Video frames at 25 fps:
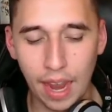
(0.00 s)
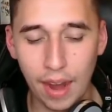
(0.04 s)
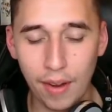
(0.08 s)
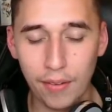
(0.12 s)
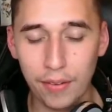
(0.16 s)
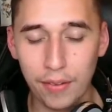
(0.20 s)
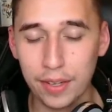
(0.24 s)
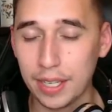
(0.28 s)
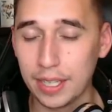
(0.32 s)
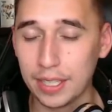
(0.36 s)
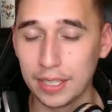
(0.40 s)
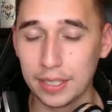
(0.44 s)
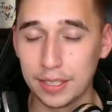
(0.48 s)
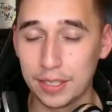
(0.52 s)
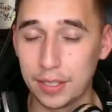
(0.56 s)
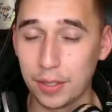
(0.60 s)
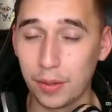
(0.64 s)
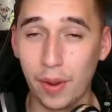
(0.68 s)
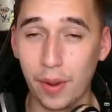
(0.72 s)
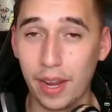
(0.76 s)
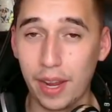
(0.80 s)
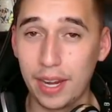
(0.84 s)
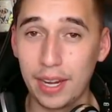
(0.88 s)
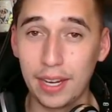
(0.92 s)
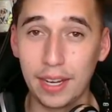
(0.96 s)
everything is
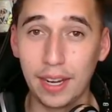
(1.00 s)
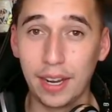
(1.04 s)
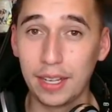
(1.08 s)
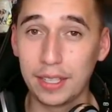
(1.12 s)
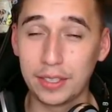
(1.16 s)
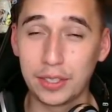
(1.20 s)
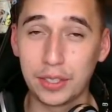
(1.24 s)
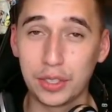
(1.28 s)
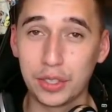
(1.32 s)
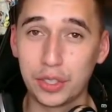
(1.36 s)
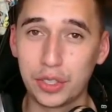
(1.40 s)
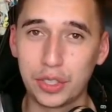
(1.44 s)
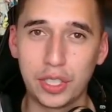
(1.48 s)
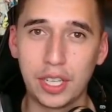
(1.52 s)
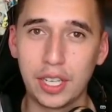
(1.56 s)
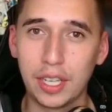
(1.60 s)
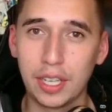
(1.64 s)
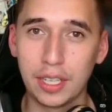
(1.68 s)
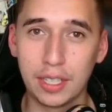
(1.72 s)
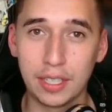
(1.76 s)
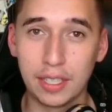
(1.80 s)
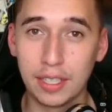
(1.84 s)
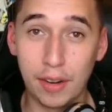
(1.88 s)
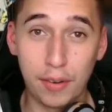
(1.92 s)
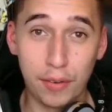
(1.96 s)
the way he likes to
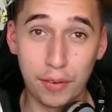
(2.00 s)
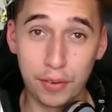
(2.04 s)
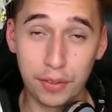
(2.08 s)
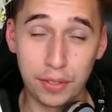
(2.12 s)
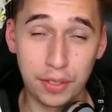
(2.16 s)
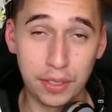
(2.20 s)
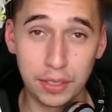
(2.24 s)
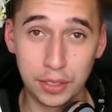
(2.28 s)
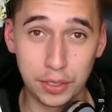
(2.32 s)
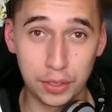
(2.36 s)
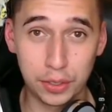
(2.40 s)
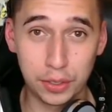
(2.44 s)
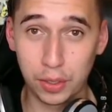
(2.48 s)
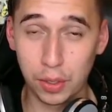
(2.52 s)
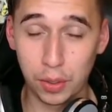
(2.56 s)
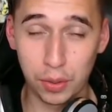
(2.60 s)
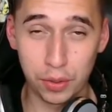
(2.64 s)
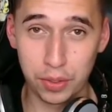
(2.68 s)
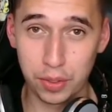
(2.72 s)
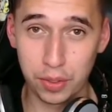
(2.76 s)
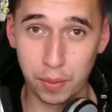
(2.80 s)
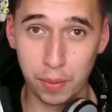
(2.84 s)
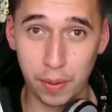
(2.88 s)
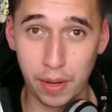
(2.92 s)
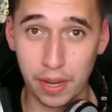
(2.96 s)
see it, and everything just
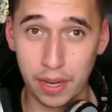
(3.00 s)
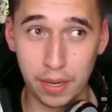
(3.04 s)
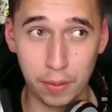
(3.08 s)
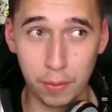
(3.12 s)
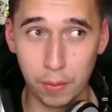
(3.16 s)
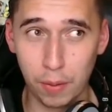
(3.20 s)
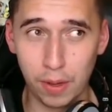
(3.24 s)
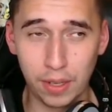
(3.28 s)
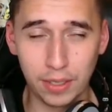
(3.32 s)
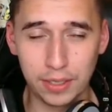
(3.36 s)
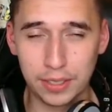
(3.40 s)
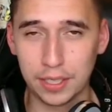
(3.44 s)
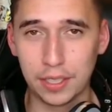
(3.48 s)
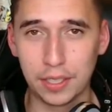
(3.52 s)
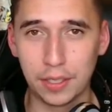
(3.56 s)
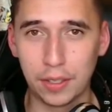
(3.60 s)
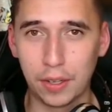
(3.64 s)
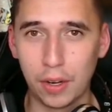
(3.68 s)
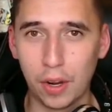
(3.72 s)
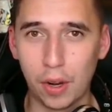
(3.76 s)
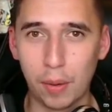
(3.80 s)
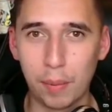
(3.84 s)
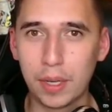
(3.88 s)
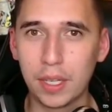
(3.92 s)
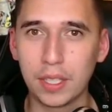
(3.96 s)
goes the way he wants it to
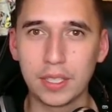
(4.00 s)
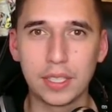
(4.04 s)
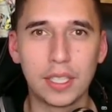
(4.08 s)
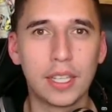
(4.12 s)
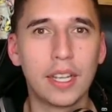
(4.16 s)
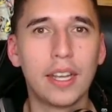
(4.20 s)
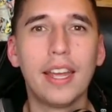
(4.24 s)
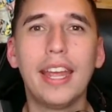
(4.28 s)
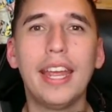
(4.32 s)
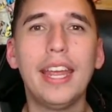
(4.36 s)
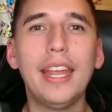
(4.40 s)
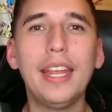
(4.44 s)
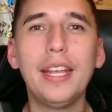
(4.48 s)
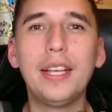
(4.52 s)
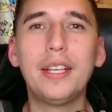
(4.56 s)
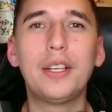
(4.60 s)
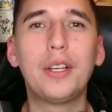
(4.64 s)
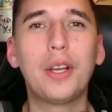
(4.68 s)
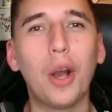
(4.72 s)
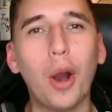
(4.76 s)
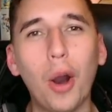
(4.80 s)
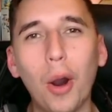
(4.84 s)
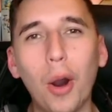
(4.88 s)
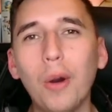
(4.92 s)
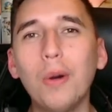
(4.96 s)
go, because he
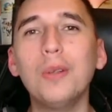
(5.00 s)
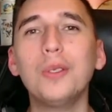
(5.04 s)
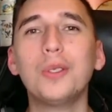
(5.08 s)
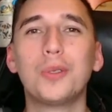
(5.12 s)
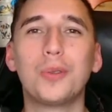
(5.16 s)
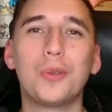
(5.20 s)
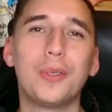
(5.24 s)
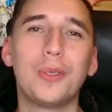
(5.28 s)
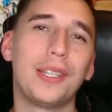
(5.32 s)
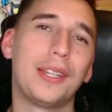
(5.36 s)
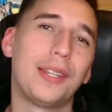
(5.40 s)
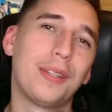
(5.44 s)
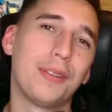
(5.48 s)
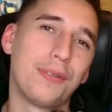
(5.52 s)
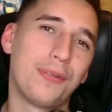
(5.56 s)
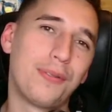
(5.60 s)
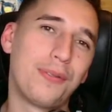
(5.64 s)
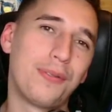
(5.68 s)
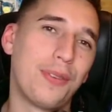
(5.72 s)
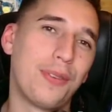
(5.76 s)
goes with the